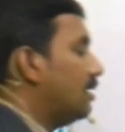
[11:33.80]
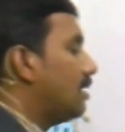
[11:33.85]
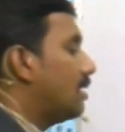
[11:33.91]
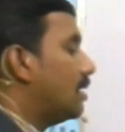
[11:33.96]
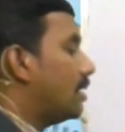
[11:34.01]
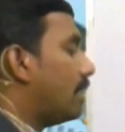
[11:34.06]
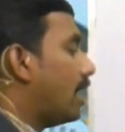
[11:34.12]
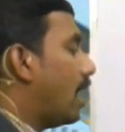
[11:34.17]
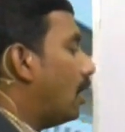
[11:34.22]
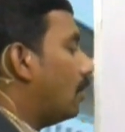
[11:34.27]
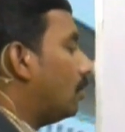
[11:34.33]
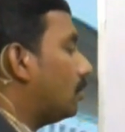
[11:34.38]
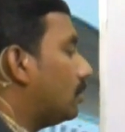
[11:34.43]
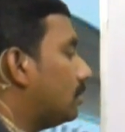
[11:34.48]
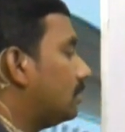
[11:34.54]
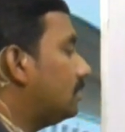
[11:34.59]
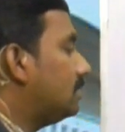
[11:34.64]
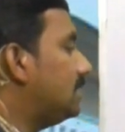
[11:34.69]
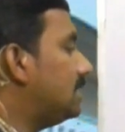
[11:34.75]
Now
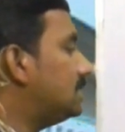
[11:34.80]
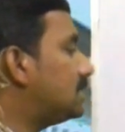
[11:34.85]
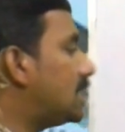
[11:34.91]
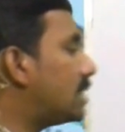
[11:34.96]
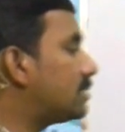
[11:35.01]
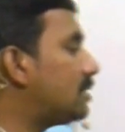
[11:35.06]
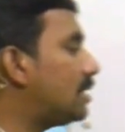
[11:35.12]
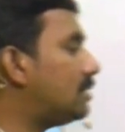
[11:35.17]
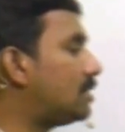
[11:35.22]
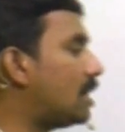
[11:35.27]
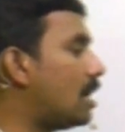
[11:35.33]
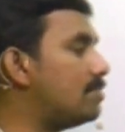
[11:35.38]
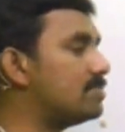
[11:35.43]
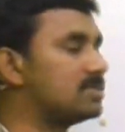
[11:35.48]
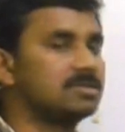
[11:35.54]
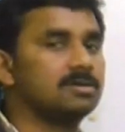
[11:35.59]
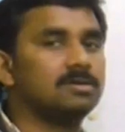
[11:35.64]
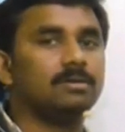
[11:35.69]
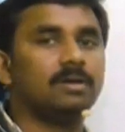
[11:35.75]
these are the
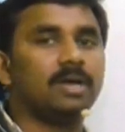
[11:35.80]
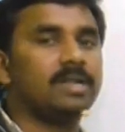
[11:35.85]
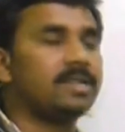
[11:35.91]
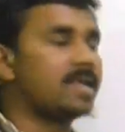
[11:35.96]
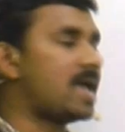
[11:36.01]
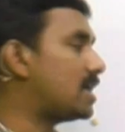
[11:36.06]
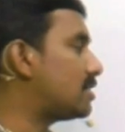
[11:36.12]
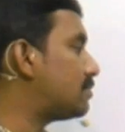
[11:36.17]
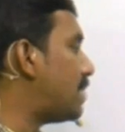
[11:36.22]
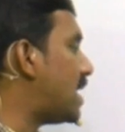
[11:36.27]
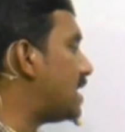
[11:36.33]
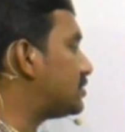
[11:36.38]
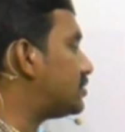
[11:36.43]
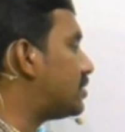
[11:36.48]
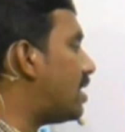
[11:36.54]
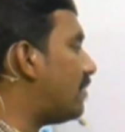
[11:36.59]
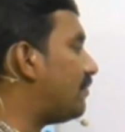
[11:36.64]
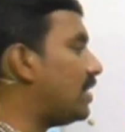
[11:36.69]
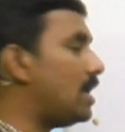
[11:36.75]
terms in the
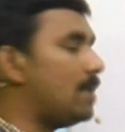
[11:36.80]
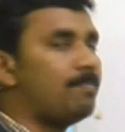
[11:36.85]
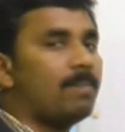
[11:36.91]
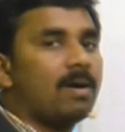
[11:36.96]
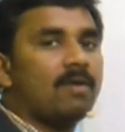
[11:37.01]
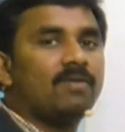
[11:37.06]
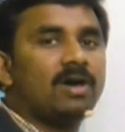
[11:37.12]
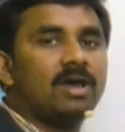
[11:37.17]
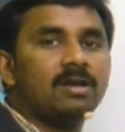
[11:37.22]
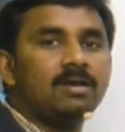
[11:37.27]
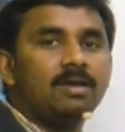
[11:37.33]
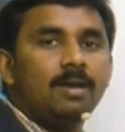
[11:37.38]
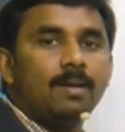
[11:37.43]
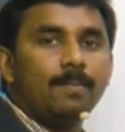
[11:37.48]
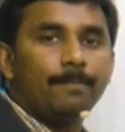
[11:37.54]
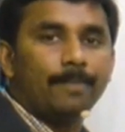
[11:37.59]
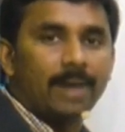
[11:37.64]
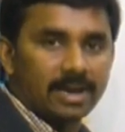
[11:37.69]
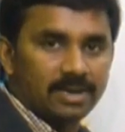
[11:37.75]
expansion of e power
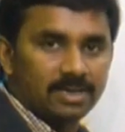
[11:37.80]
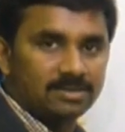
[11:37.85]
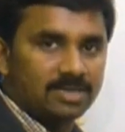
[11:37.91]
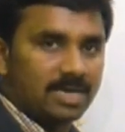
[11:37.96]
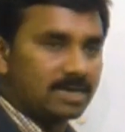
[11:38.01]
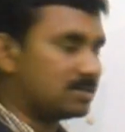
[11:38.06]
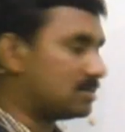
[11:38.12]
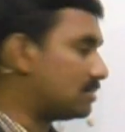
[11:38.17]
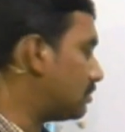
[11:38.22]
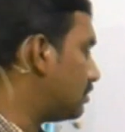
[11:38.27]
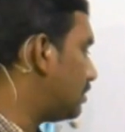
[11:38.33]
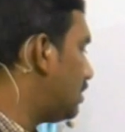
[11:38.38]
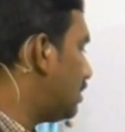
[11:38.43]
minus x.